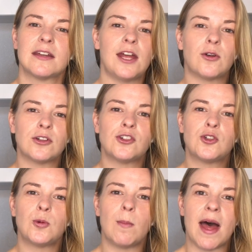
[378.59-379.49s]
In order
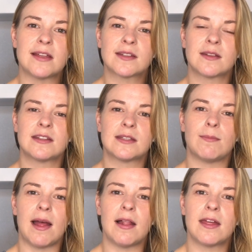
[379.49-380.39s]
to mask the
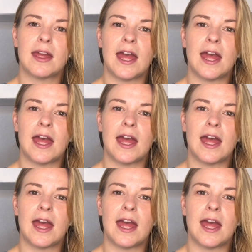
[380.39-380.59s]
smell